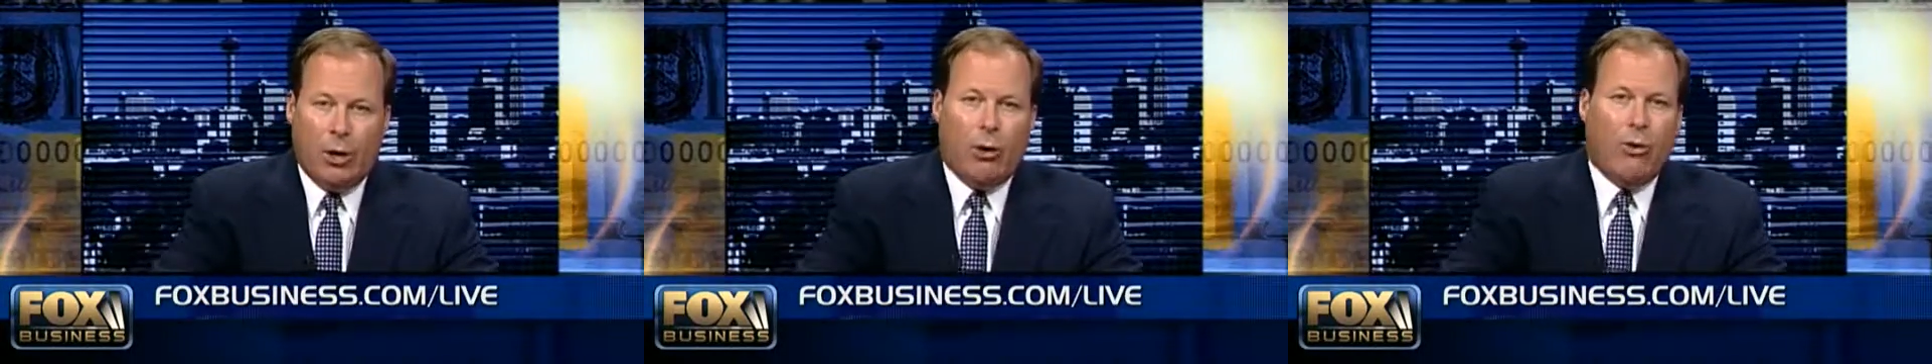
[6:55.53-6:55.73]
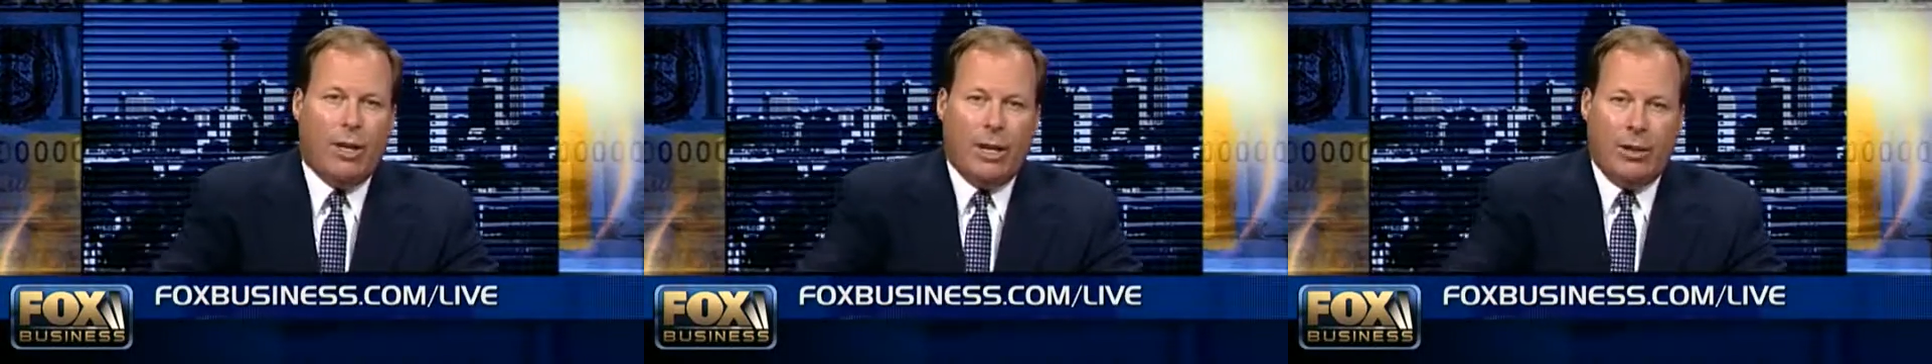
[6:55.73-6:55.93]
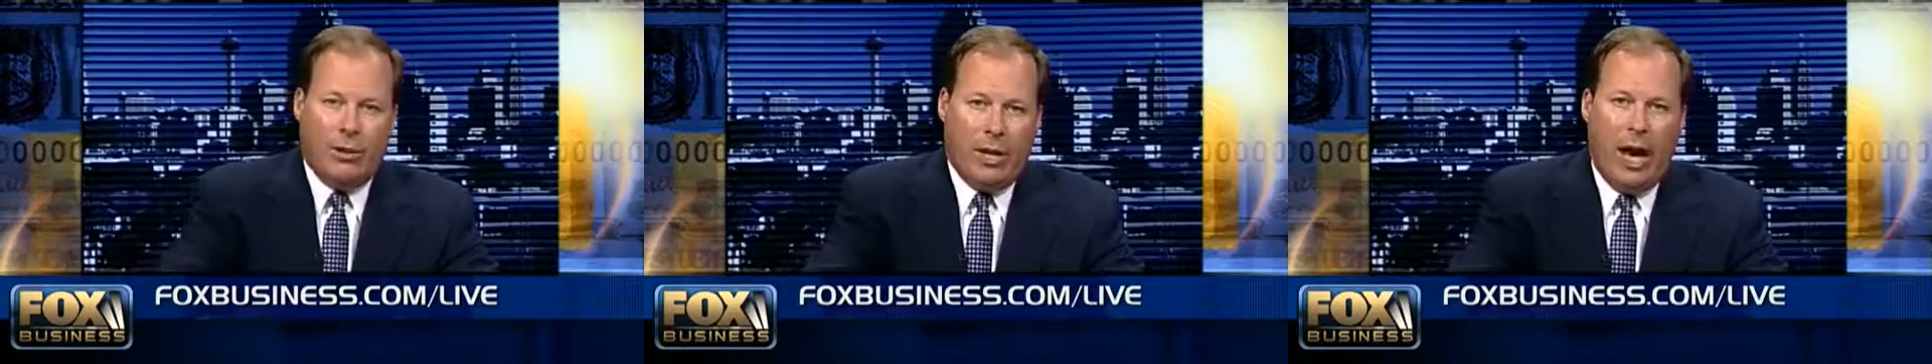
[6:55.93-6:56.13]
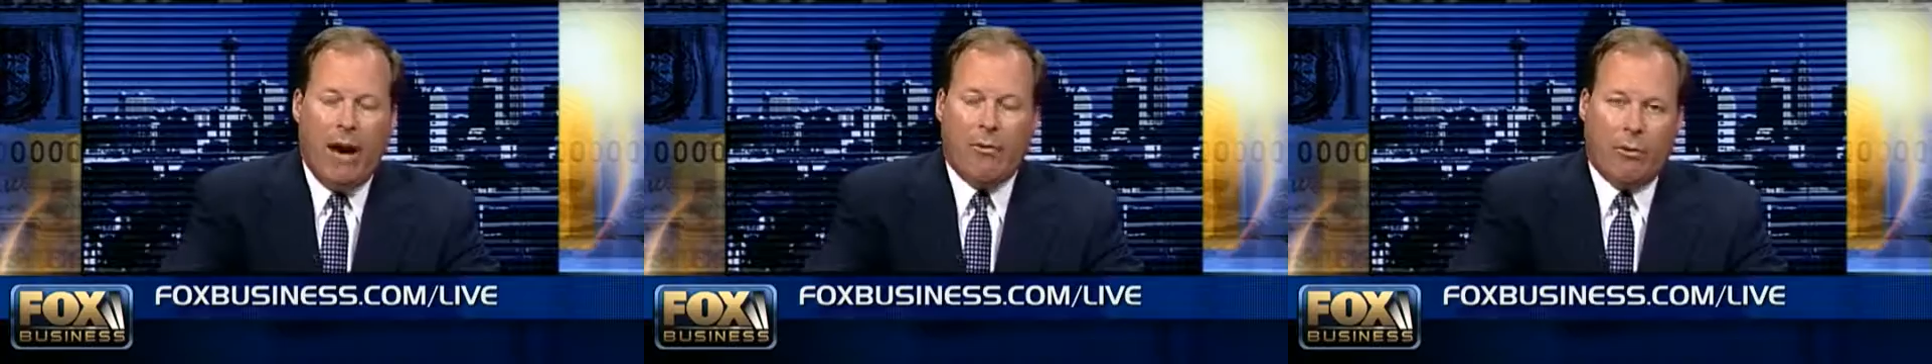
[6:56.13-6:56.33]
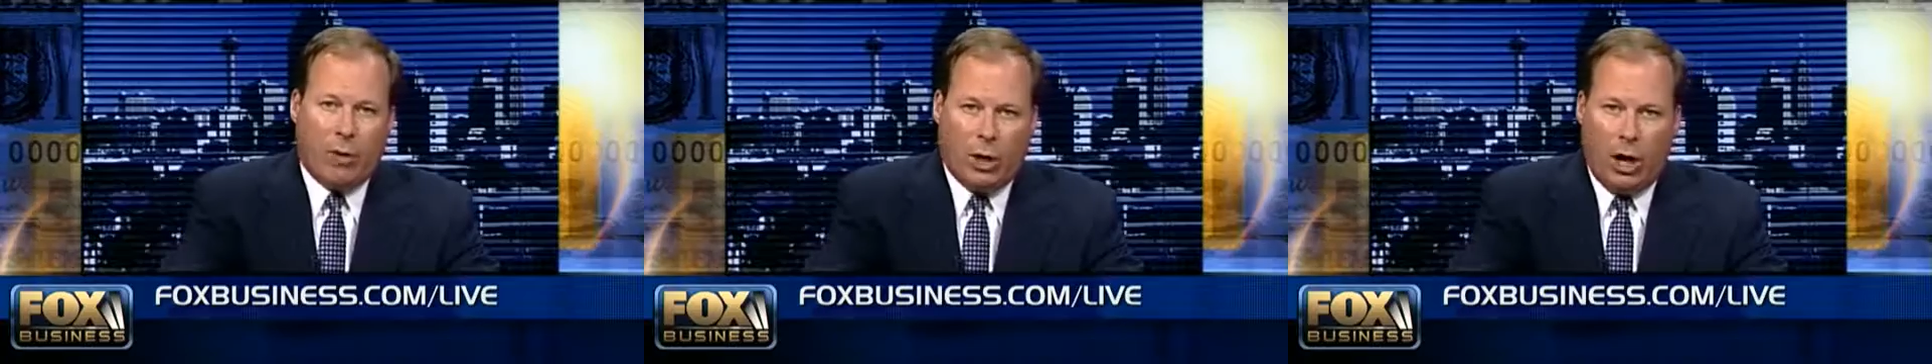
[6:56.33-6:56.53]
you have a
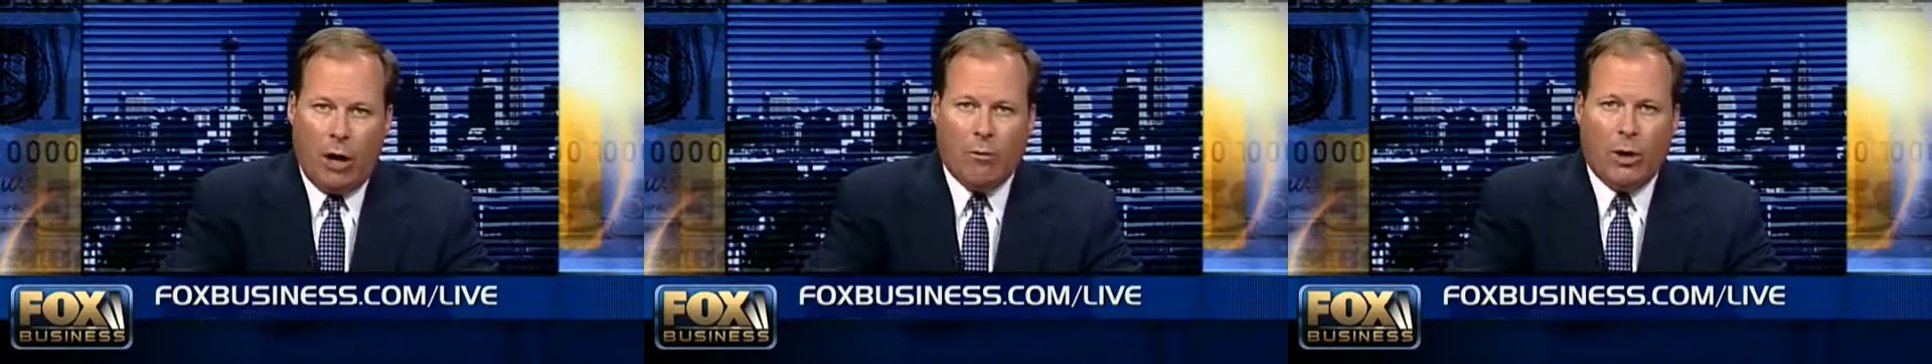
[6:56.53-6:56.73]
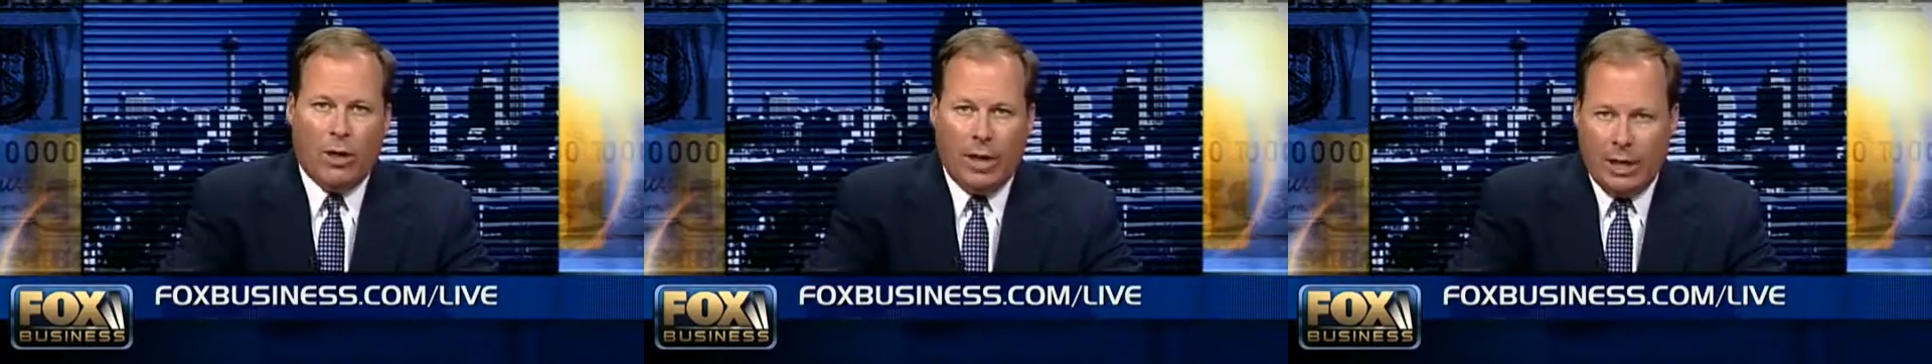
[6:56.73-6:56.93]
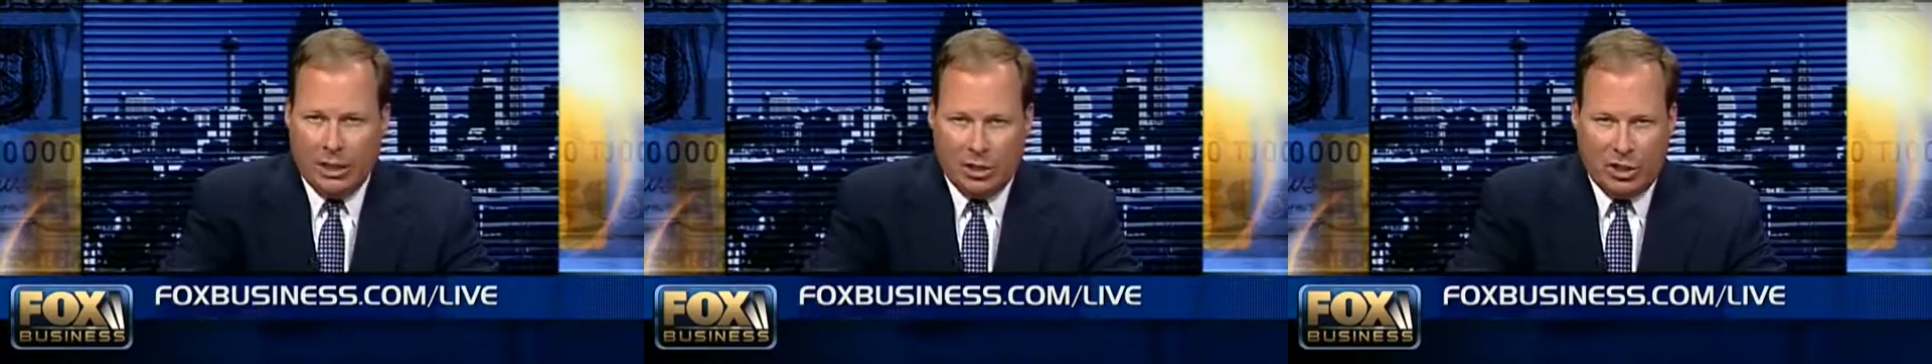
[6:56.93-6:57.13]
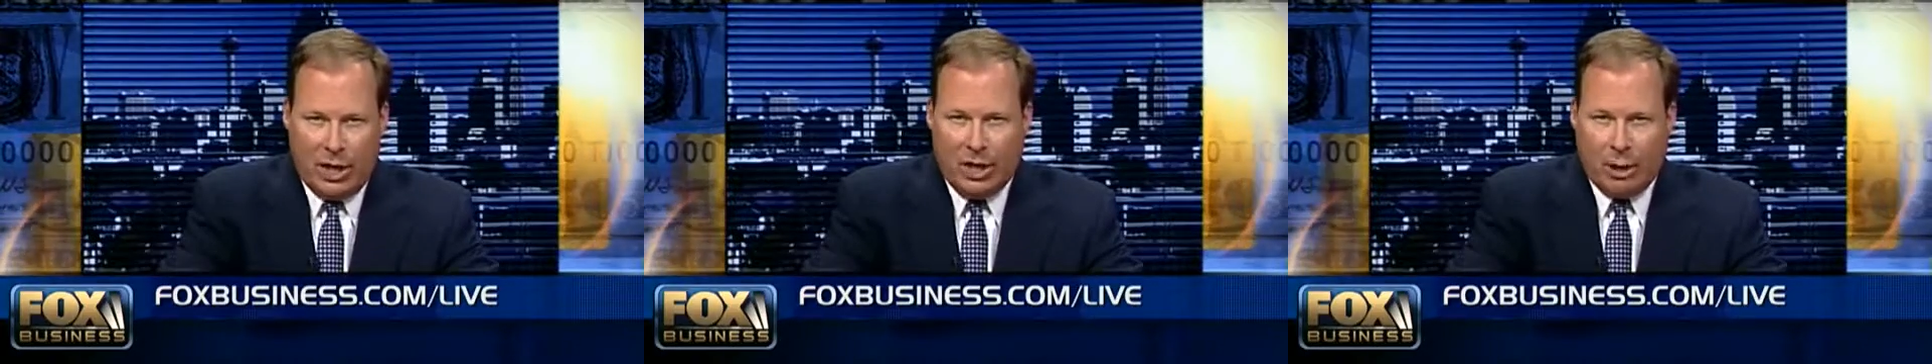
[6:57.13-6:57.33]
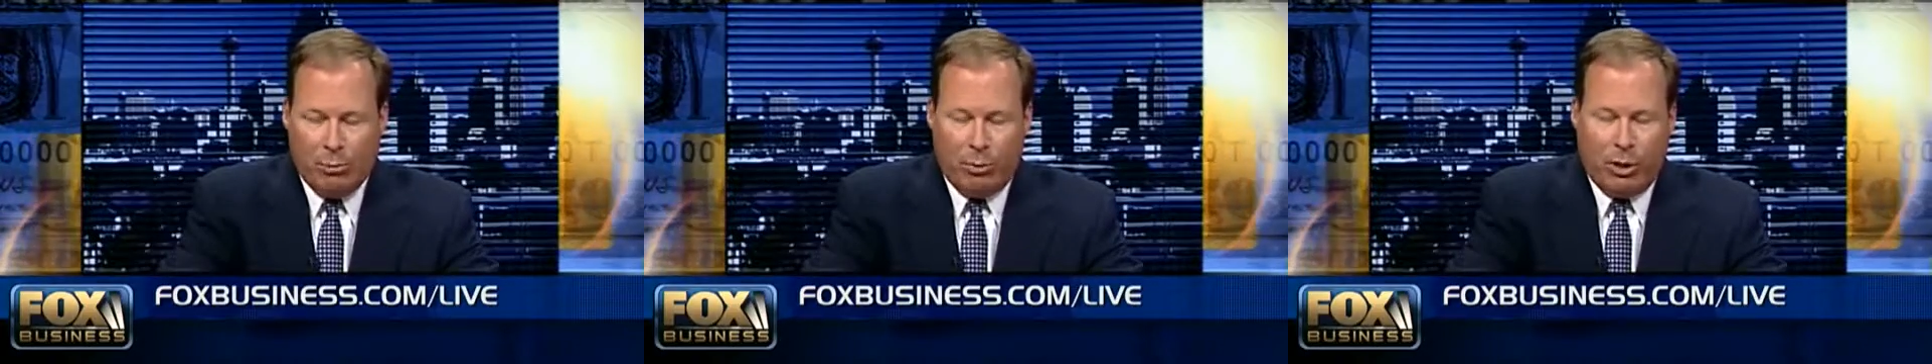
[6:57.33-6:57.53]
recovery that is
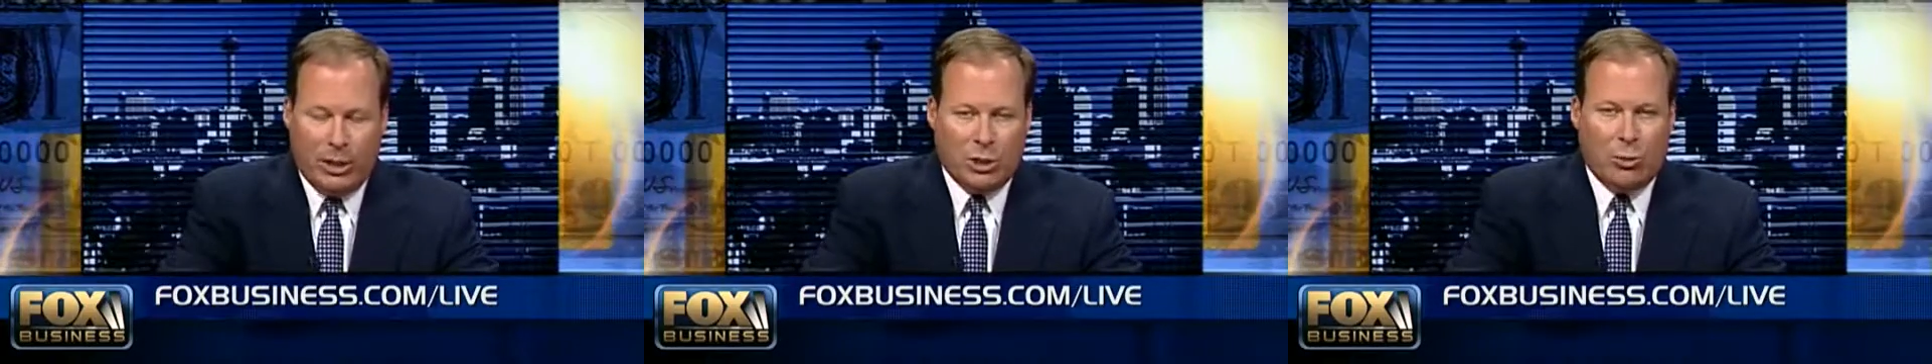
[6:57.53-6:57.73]
taking place,